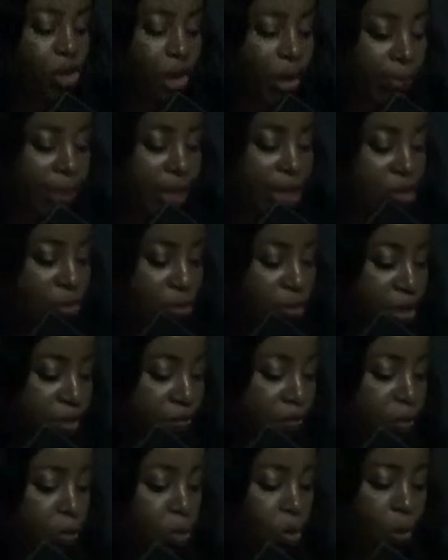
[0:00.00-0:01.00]
Allow me to
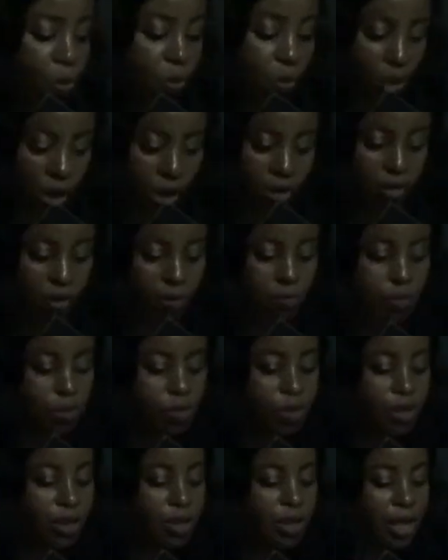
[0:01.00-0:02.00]
give a warm welcome
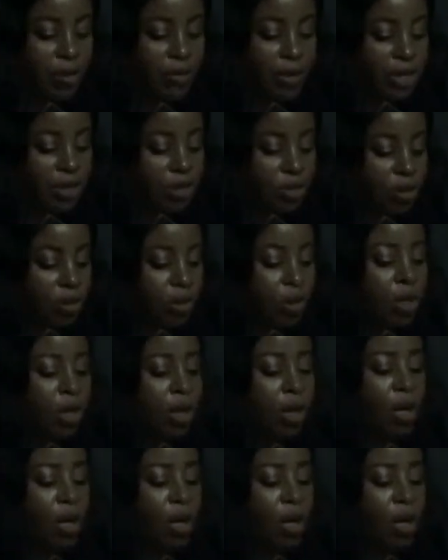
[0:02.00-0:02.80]
to the Director,